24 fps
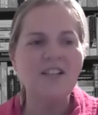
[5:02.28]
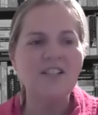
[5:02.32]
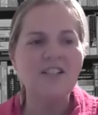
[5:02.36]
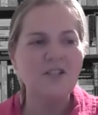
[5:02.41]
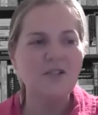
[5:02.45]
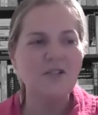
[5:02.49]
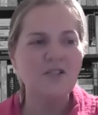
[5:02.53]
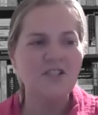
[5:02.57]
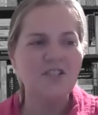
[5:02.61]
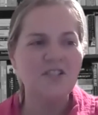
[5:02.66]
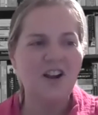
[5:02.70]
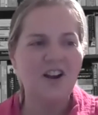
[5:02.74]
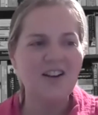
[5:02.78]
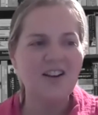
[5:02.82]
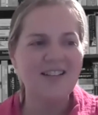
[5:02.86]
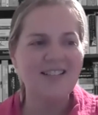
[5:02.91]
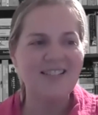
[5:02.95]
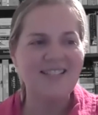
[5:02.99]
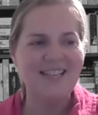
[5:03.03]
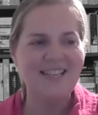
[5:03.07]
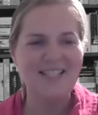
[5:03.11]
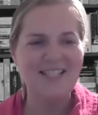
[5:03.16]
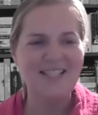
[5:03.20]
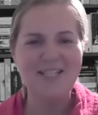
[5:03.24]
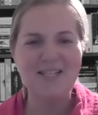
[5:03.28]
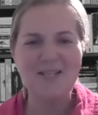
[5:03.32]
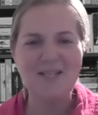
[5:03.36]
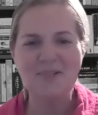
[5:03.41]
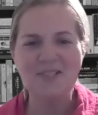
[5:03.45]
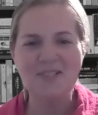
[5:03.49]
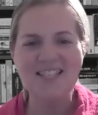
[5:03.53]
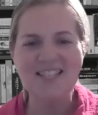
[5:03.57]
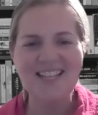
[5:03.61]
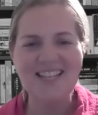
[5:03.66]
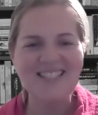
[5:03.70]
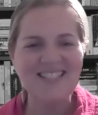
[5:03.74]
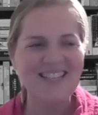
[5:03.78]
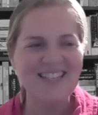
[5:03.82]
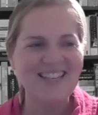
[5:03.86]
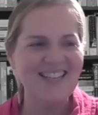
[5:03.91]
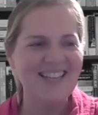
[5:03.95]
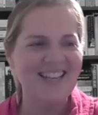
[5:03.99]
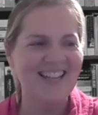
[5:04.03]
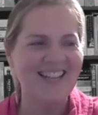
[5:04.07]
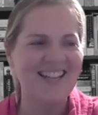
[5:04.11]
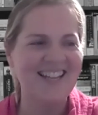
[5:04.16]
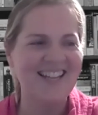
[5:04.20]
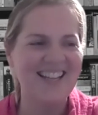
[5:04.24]
you start a teaching position
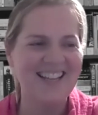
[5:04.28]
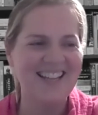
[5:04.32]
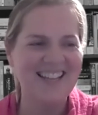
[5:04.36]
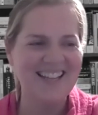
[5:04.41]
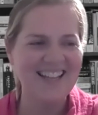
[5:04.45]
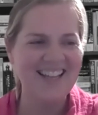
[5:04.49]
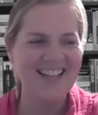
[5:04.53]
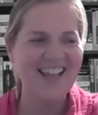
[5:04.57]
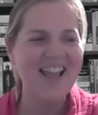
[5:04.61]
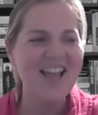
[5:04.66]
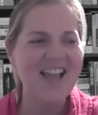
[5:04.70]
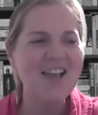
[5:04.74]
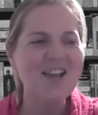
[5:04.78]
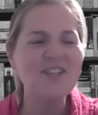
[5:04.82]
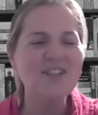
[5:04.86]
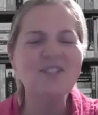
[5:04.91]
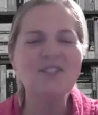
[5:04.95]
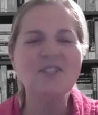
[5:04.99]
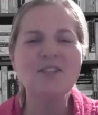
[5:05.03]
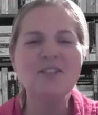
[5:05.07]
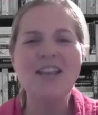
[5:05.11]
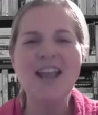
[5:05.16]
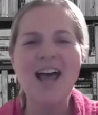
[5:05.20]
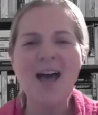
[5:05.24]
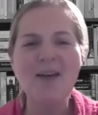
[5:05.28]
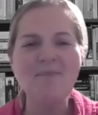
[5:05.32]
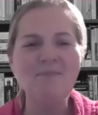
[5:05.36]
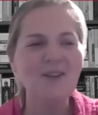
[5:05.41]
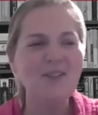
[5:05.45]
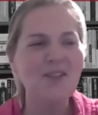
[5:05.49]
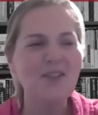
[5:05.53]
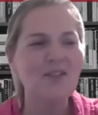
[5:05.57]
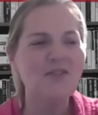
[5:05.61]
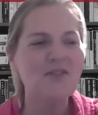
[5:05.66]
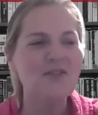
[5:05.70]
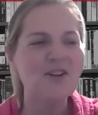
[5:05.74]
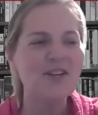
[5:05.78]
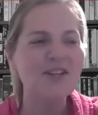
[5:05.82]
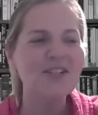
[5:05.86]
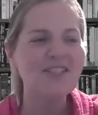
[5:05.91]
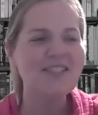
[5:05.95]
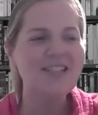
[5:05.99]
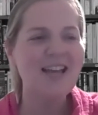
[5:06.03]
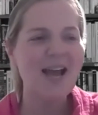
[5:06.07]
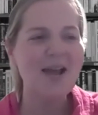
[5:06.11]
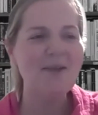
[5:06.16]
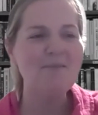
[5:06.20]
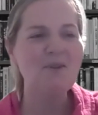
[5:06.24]
should not be the first
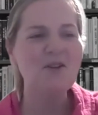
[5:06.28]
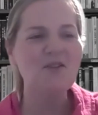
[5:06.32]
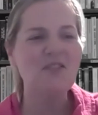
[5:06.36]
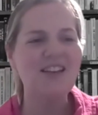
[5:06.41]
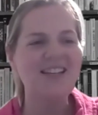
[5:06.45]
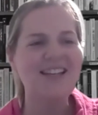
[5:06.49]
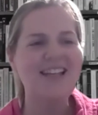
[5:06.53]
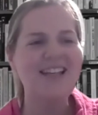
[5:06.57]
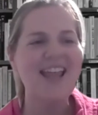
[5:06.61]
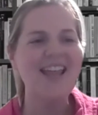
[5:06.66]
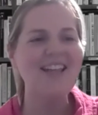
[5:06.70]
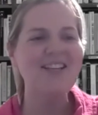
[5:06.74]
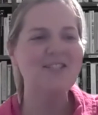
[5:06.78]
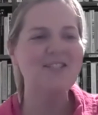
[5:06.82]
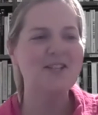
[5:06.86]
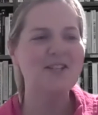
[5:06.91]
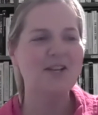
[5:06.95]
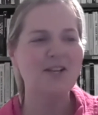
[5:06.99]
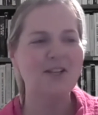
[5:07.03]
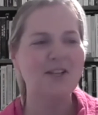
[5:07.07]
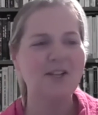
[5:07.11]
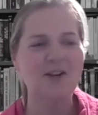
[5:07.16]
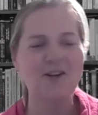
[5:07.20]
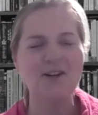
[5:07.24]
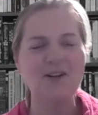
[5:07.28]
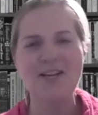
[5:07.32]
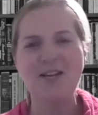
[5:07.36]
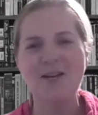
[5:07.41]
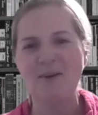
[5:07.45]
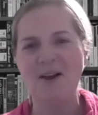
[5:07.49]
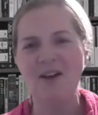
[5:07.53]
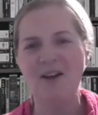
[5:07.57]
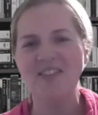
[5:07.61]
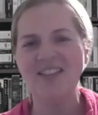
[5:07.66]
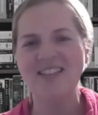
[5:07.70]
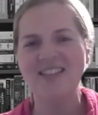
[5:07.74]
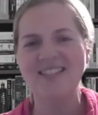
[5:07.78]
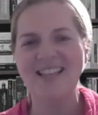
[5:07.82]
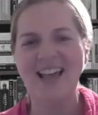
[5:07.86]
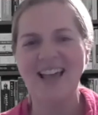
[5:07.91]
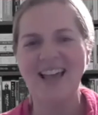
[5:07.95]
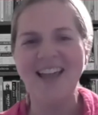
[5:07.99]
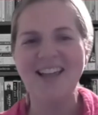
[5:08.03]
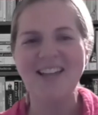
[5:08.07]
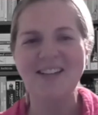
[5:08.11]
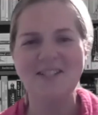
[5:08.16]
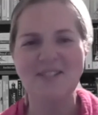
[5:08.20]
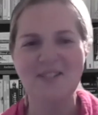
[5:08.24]
time you've engaged in learning about the
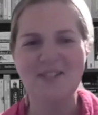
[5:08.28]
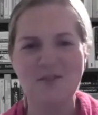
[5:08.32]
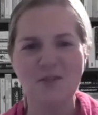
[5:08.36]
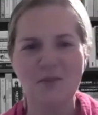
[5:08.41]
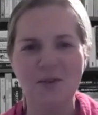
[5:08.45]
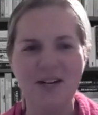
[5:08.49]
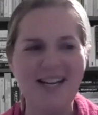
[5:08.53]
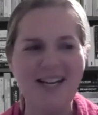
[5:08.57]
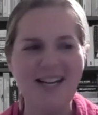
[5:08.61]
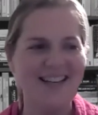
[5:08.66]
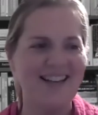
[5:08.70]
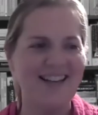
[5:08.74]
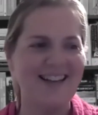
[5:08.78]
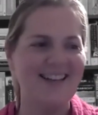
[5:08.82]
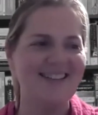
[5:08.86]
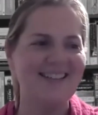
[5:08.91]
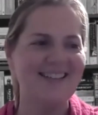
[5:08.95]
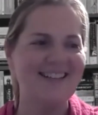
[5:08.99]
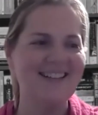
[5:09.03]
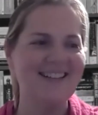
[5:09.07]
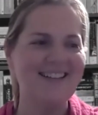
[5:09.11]
science of reading.